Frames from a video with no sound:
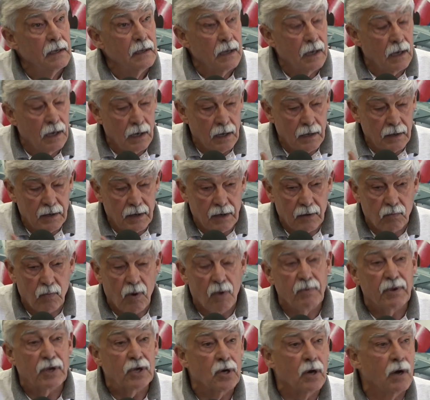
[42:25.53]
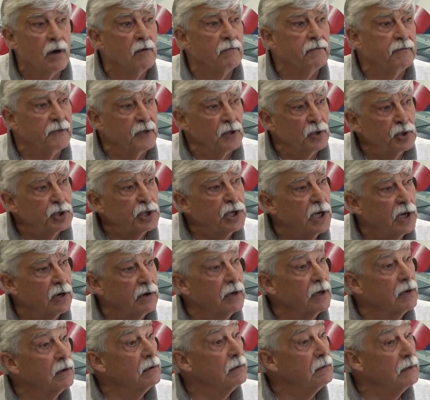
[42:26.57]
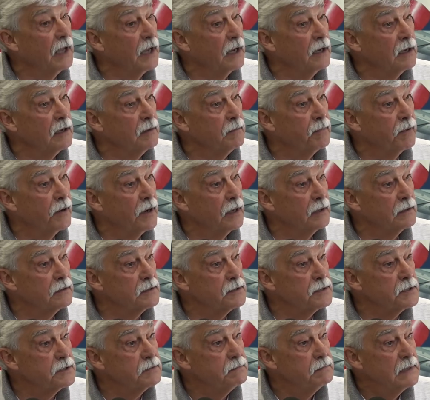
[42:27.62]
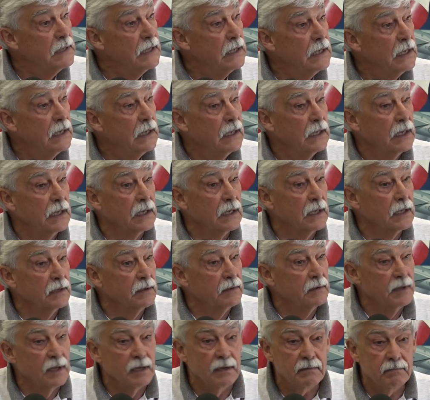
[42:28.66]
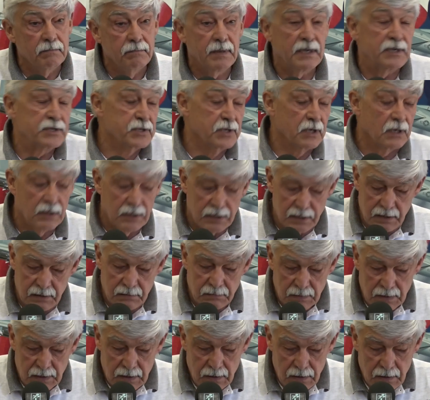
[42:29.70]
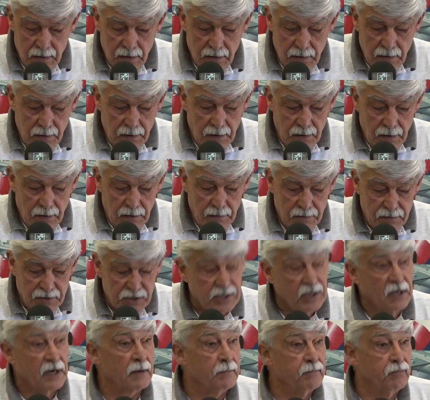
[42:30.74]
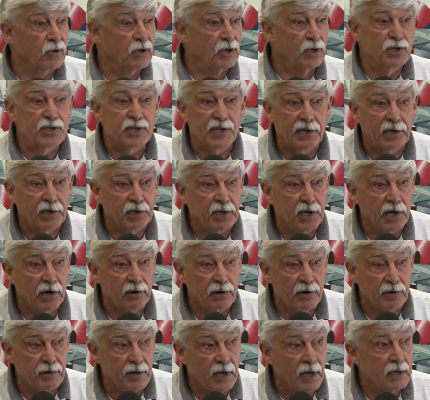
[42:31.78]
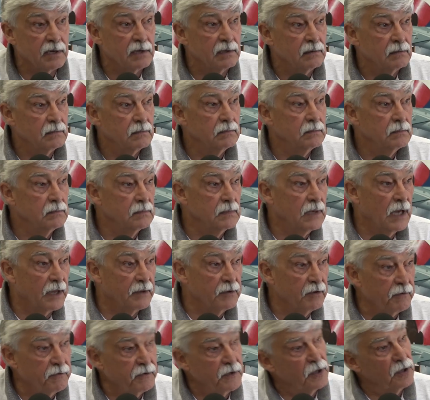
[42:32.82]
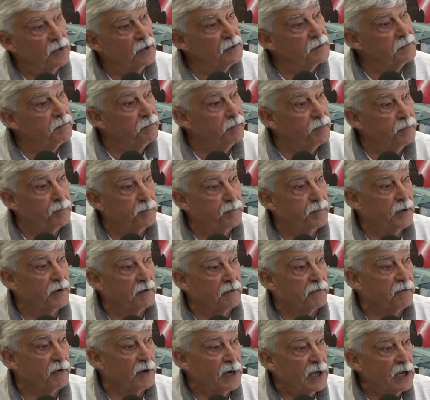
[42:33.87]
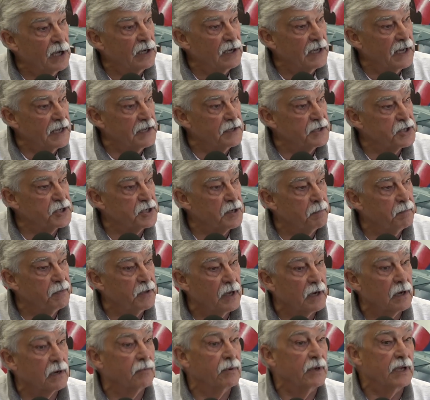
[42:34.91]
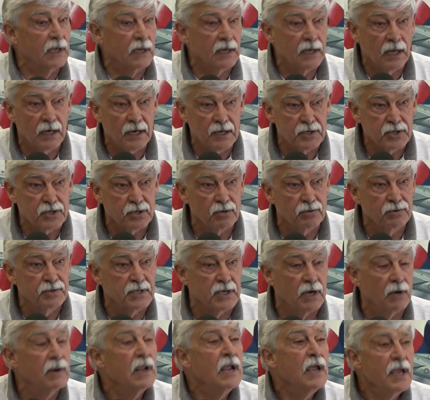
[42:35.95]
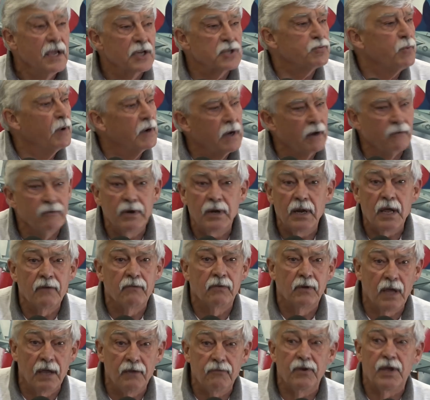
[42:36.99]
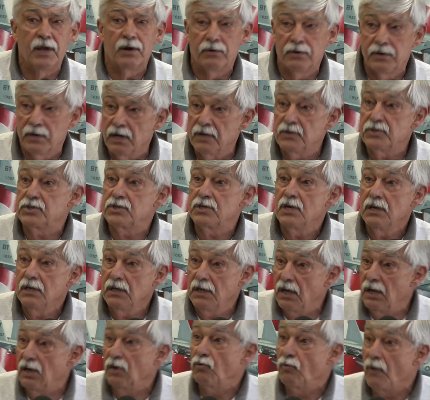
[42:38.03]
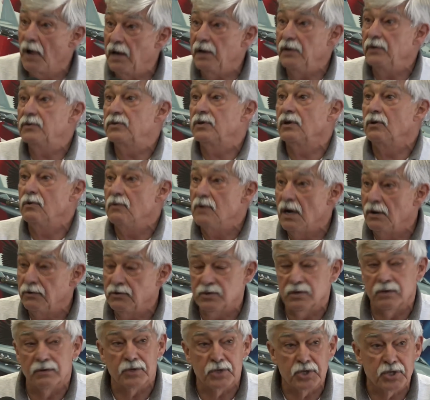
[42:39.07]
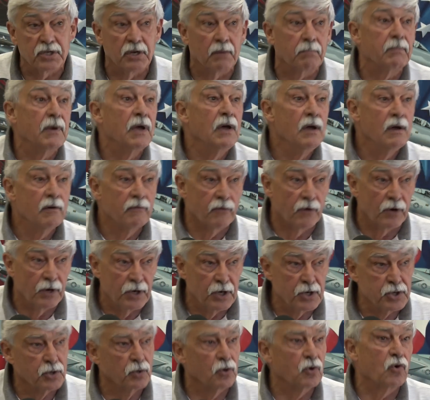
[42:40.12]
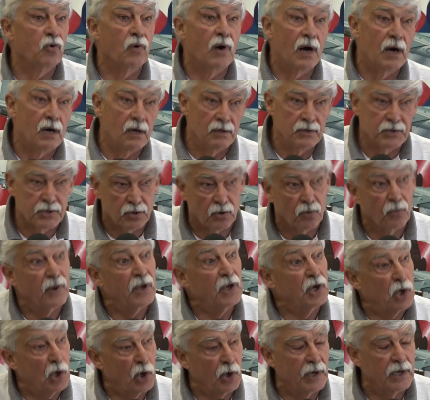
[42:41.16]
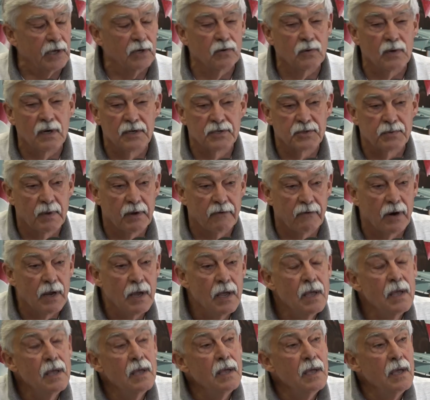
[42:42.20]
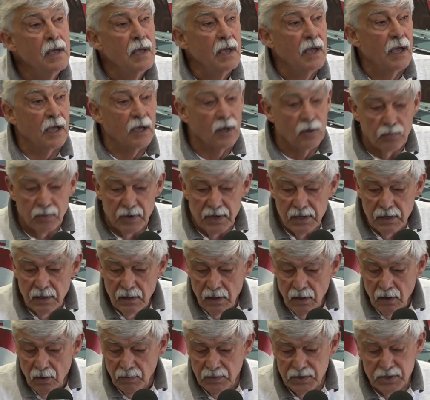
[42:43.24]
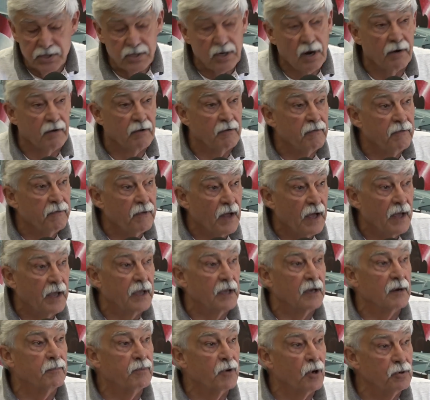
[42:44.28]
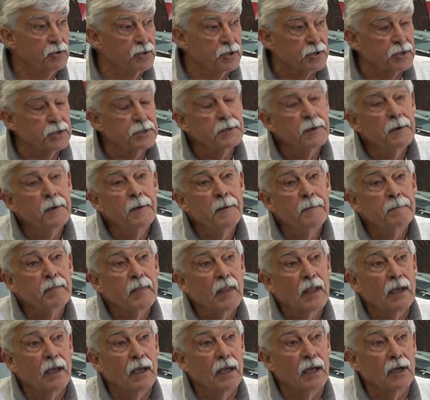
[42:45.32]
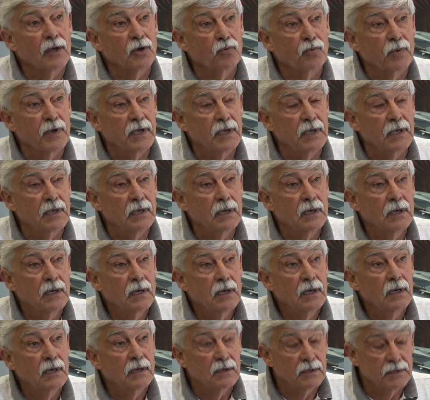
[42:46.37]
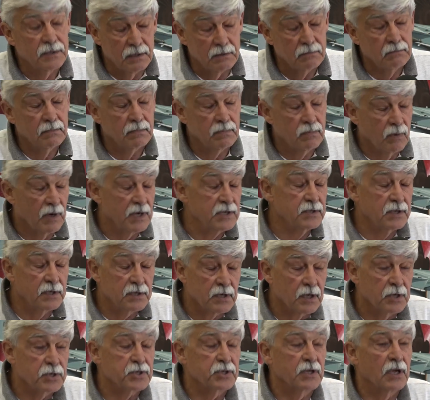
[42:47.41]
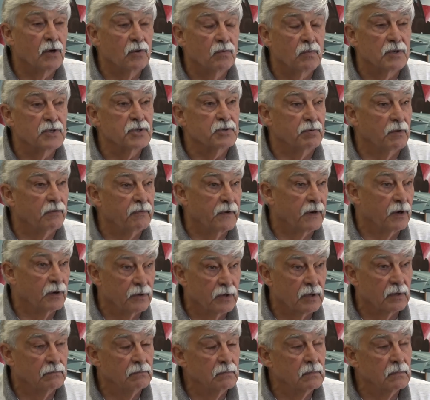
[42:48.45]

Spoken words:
and what we call field carrier landing practice, and they basically set up what looks like a carrier deck on the field, put a Fresnel lens up there, we get LSOs out. It's what every naval aviator does getting ready to go out to the ship for initial quals or recurring quals, whatever. And we started flying approaches. And right to touchdown, once we figured